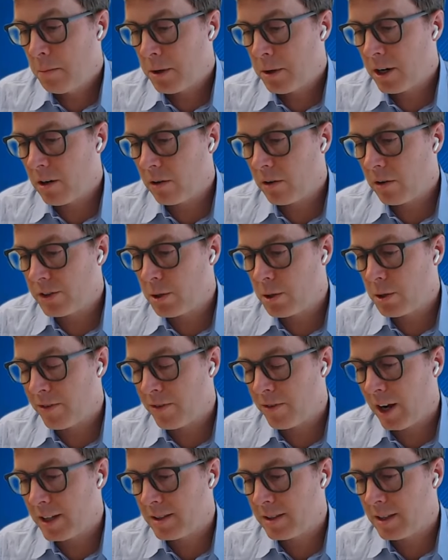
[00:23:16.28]
but it also
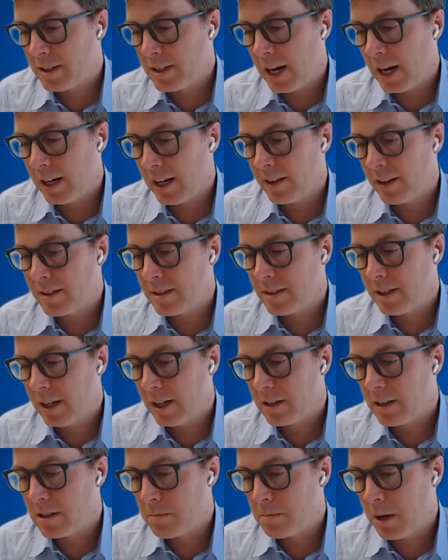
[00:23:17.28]
provides the data that's
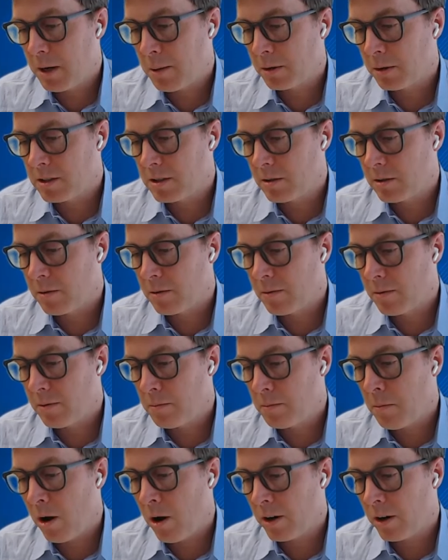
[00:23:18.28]
needed to be able to
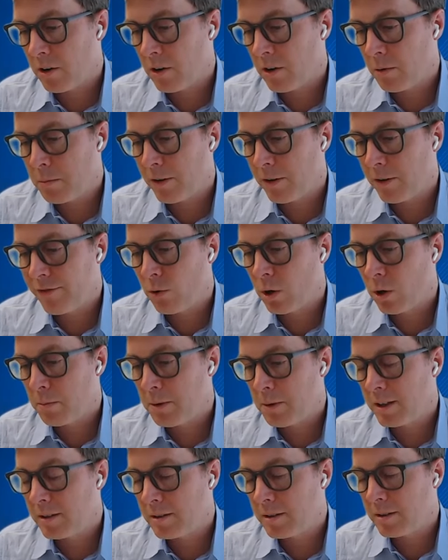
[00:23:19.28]
monitor
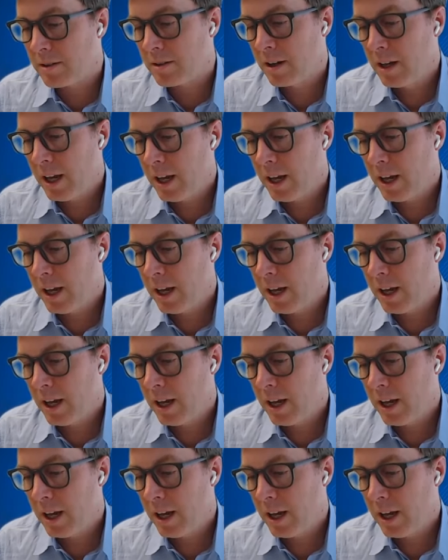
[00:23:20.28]
performance